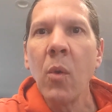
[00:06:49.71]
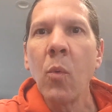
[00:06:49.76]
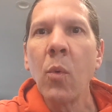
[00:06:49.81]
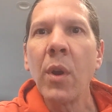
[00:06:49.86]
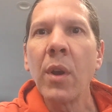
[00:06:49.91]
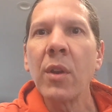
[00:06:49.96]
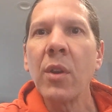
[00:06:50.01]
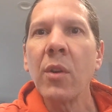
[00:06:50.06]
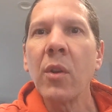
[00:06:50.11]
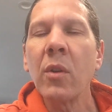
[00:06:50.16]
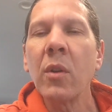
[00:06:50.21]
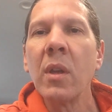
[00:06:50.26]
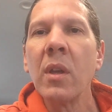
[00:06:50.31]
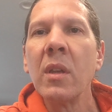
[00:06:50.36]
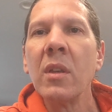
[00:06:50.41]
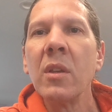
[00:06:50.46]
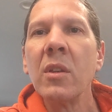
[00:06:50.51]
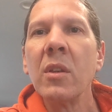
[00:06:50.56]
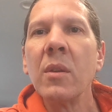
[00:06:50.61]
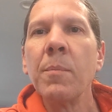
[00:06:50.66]
where you're
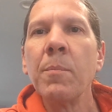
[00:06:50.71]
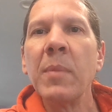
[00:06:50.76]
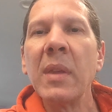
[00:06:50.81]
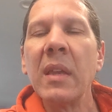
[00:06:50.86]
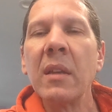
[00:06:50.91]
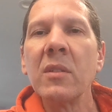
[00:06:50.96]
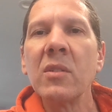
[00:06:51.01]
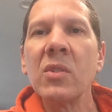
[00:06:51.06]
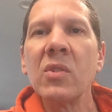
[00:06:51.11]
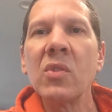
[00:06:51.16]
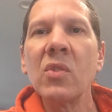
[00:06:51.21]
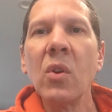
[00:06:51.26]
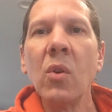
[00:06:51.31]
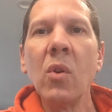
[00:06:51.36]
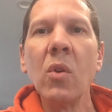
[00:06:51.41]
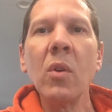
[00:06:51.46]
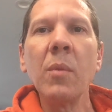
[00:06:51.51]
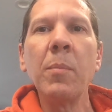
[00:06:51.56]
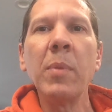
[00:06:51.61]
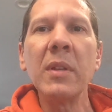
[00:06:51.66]
being
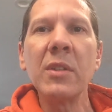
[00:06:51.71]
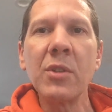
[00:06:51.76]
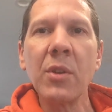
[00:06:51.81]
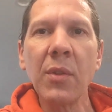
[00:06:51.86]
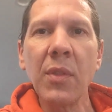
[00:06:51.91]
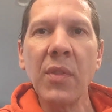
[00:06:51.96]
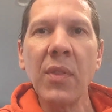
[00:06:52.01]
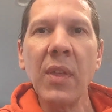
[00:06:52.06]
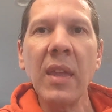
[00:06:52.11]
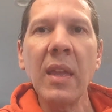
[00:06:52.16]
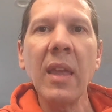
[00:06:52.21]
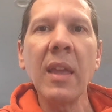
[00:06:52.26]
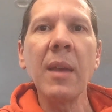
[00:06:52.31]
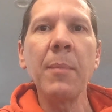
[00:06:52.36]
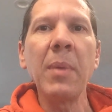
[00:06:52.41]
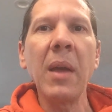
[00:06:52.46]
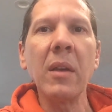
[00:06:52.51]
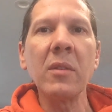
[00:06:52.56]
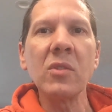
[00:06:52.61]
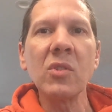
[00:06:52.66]
sung, but you're thinking
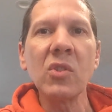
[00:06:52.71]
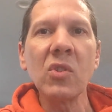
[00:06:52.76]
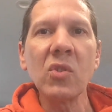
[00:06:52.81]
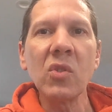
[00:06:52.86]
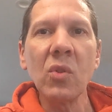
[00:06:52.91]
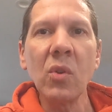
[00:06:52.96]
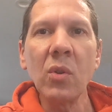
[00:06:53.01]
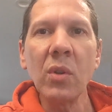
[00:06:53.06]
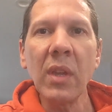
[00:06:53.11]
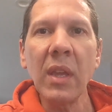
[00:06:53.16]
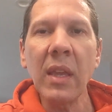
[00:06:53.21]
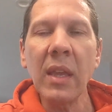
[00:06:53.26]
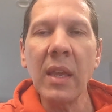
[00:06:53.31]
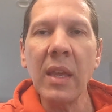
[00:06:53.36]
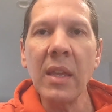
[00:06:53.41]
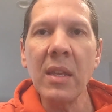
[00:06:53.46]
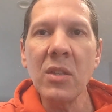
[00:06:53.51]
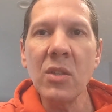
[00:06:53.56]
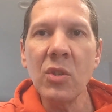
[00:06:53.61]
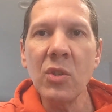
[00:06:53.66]
about
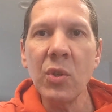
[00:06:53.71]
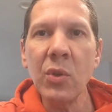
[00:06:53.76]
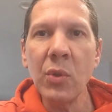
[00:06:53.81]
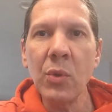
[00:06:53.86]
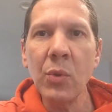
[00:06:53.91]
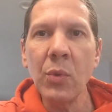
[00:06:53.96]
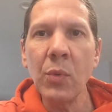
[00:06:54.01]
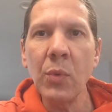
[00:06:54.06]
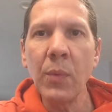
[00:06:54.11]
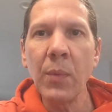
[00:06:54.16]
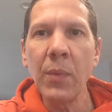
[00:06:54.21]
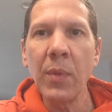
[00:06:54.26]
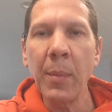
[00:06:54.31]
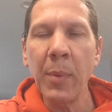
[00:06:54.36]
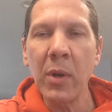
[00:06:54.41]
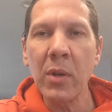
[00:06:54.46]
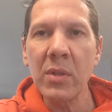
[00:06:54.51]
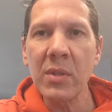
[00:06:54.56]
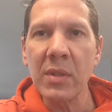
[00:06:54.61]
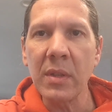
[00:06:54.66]
songing into the
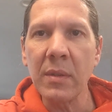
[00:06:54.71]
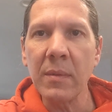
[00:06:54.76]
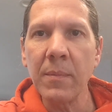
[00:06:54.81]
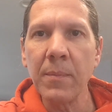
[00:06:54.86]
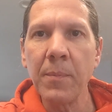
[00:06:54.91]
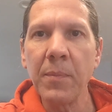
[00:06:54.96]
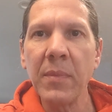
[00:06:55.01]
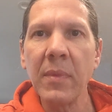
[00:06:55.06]
person.